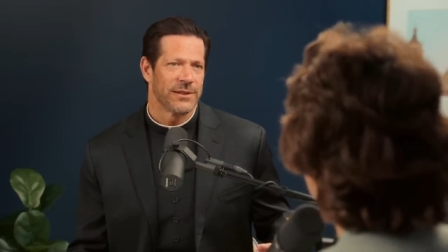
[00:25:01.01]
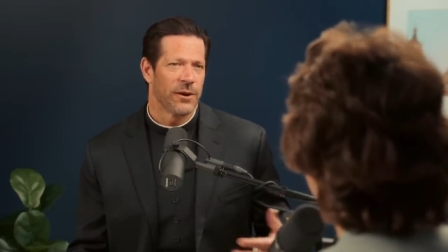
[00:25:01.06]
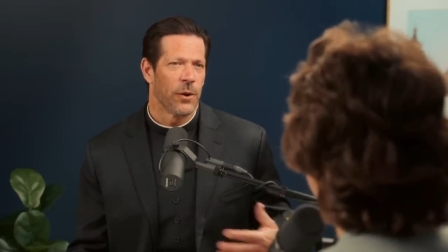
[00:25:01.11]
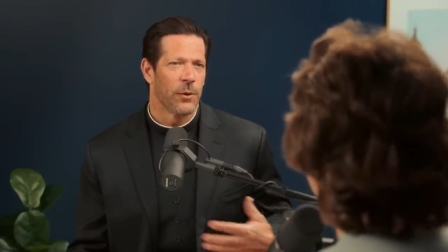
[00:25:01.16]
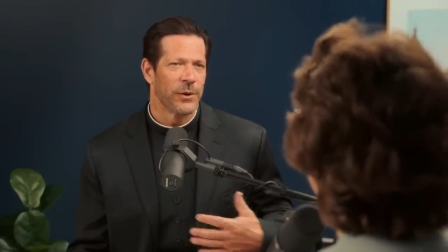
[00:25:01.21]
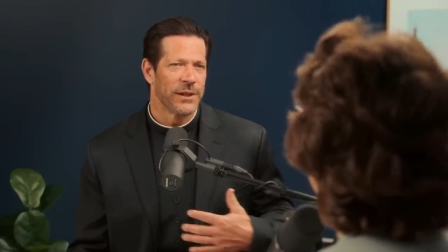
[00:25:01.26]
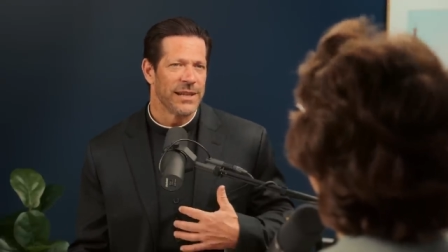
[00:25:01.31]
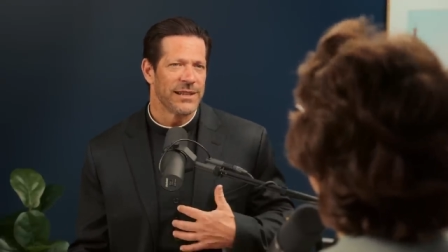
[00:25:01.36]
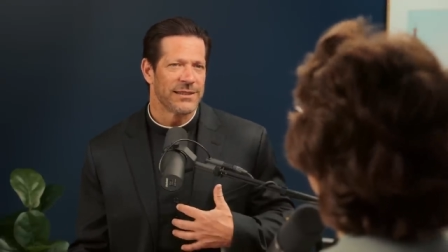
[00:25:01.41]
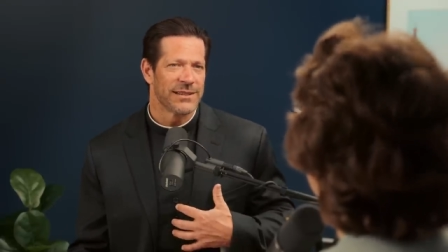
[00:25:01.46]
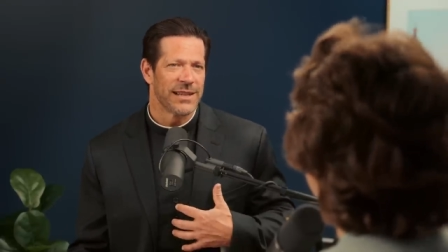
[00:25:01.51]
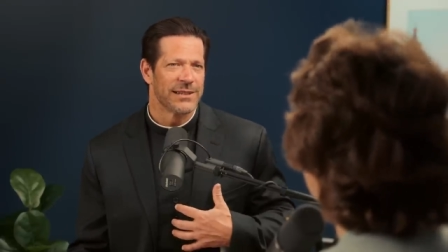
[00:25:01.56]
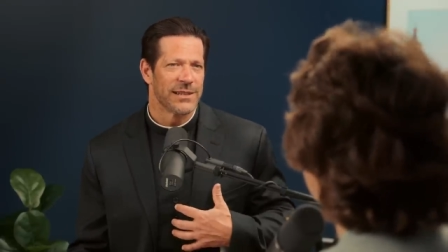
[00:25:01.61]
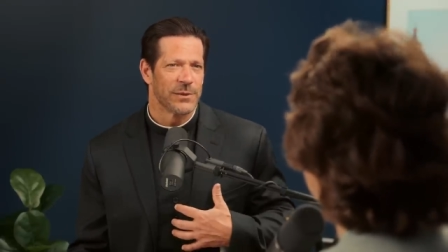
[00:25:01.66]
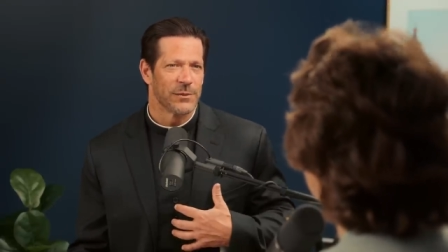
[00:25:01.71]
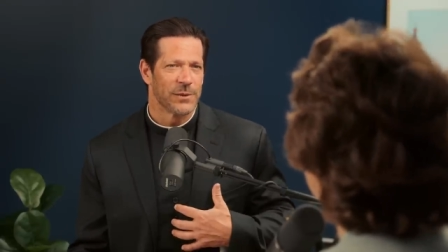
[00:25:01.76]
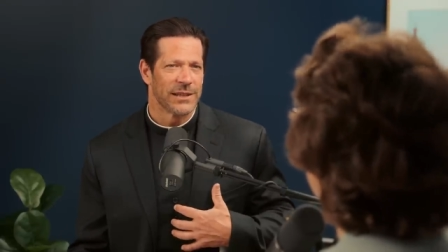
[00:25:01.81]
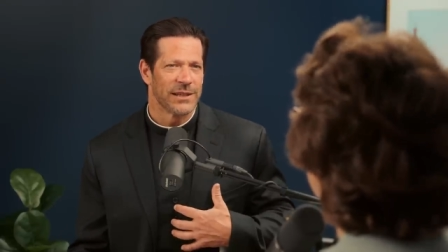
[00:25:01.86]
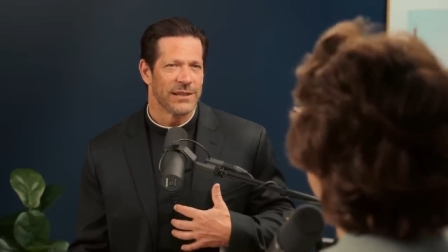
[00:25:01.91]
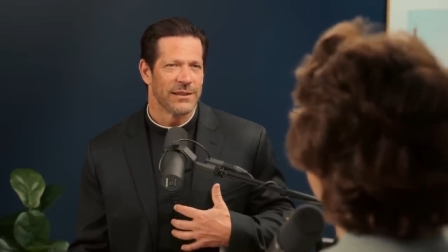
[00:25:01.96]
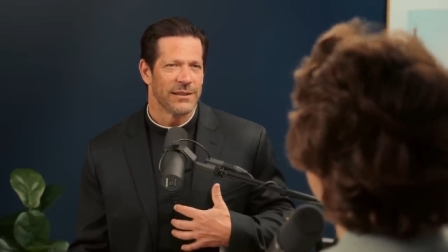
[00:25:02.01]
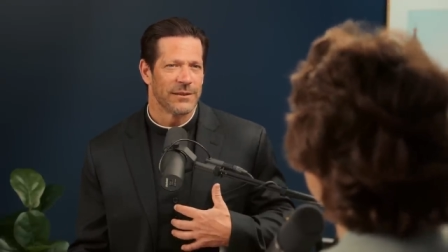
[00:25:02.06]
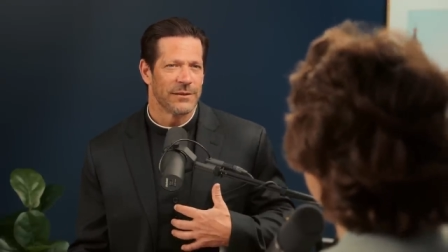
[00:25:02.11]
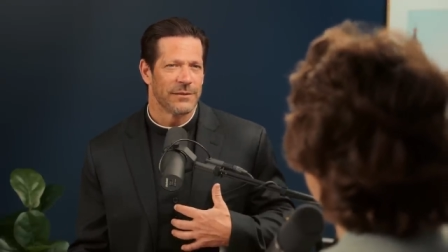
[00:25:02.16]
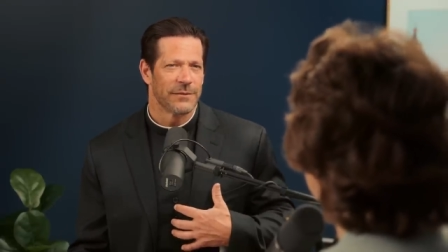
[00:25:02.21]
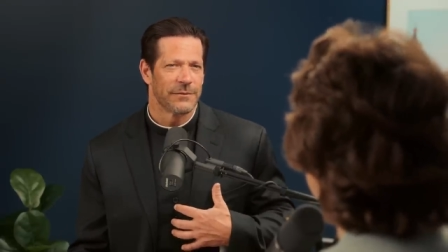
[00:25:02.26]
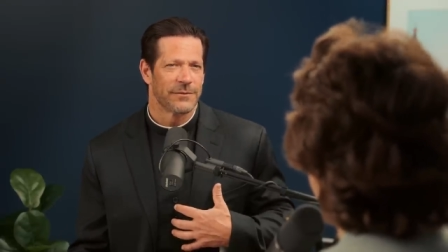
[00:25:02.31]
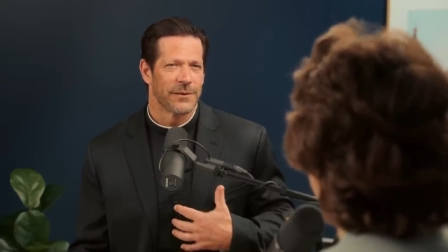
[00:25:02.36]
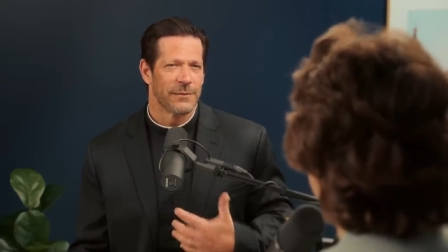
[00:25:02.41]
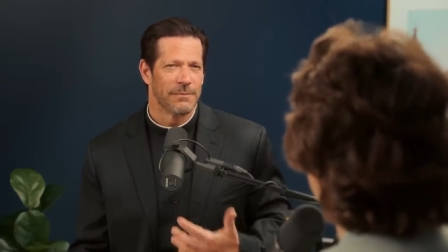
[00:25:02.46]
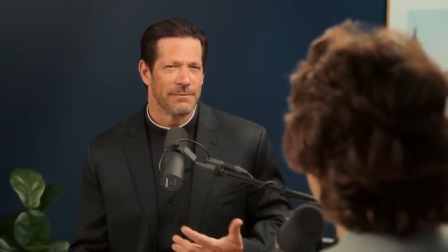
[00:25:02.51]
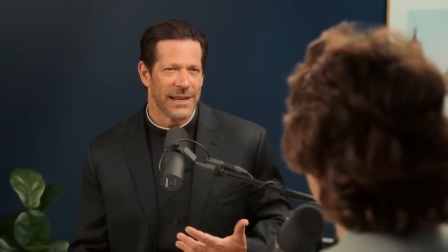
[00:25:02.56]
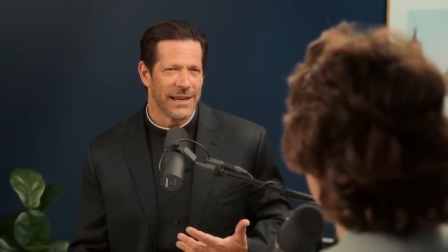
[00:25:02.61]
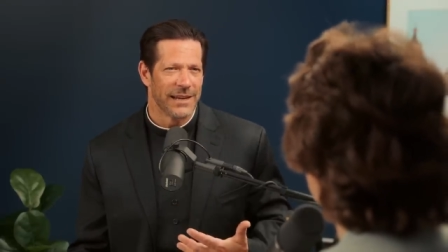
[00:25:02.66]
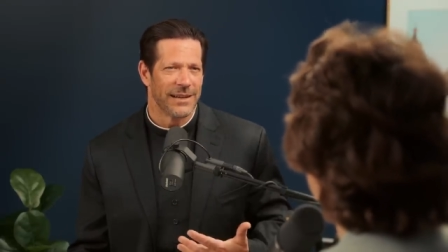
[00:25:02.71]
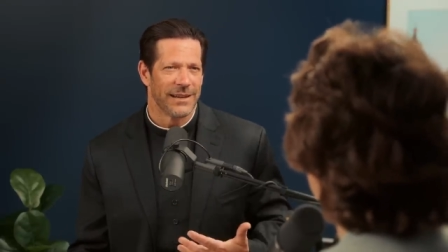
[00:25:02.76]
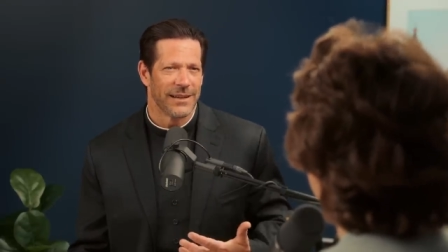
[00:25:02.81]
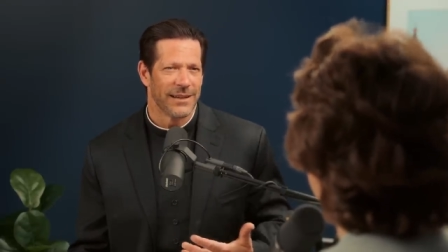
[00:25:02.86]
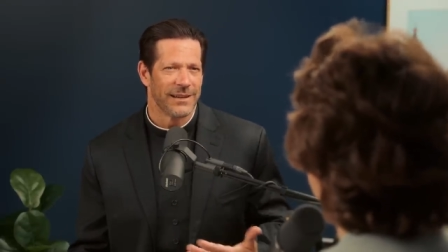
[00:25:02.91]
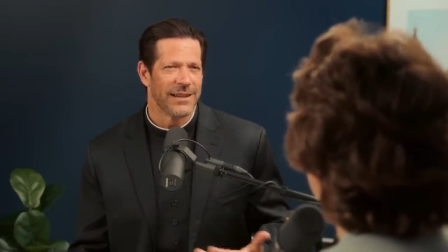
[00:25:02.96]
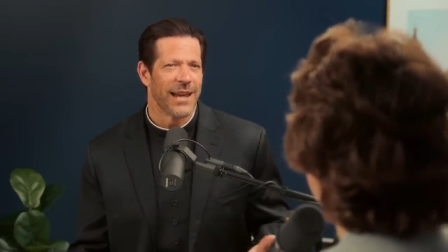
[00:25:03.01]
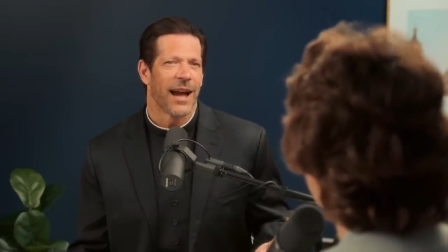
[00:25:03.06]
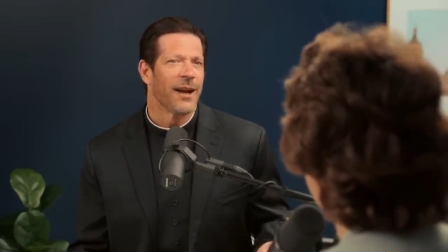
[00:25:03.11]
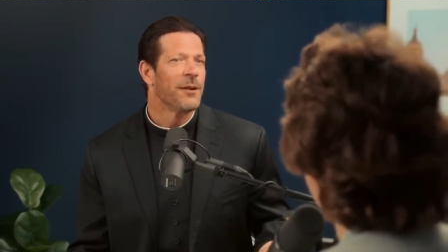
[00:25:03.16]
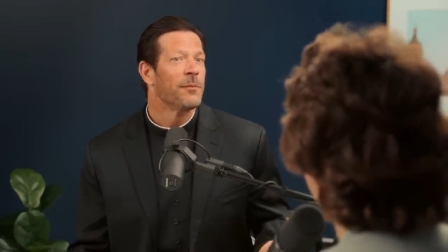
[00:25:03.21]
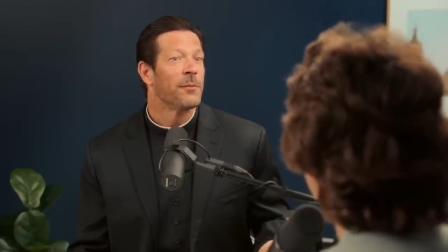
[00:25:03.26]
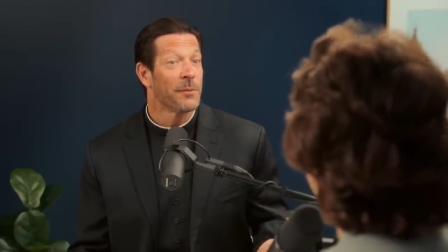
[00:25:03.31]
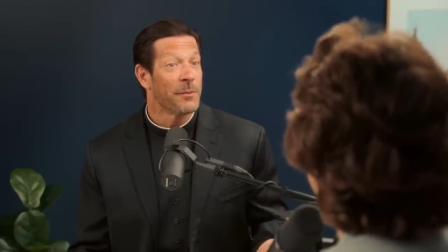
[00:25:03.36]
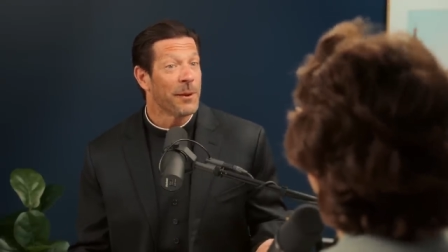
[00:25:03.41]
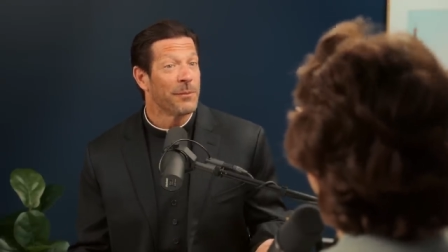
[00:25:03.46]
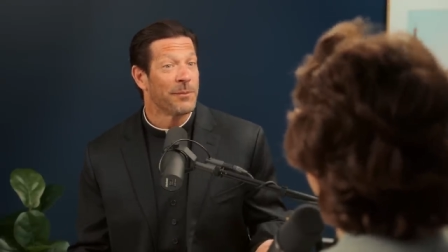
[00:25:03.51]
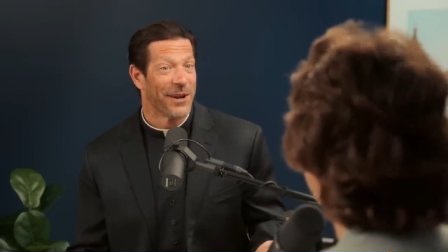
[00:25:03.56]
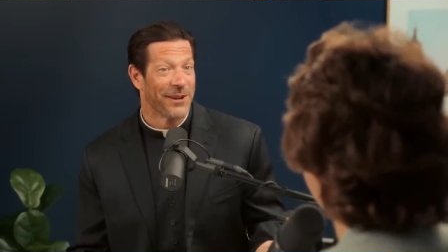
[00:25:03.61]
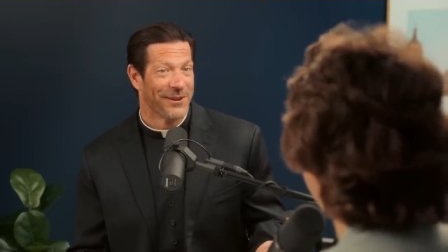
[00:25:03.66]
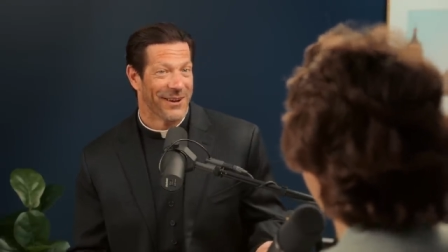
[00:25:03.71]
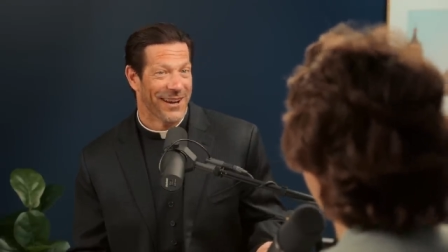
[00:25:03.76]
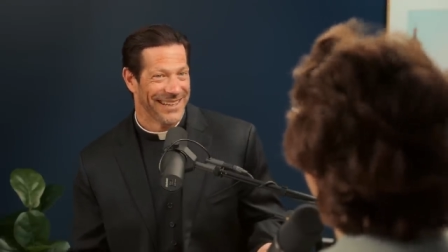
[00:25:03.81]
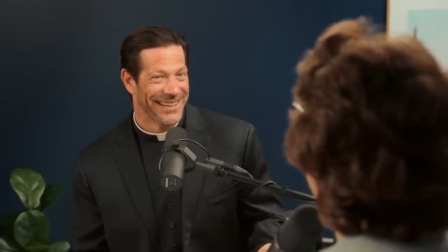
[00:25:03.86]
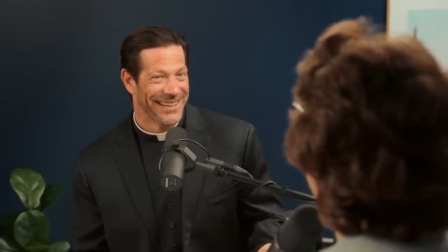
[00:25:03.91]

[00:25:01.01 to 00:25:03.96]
The holiness isn't really yeah, yeah, it's for above me. My pay yeah, but my pay grade.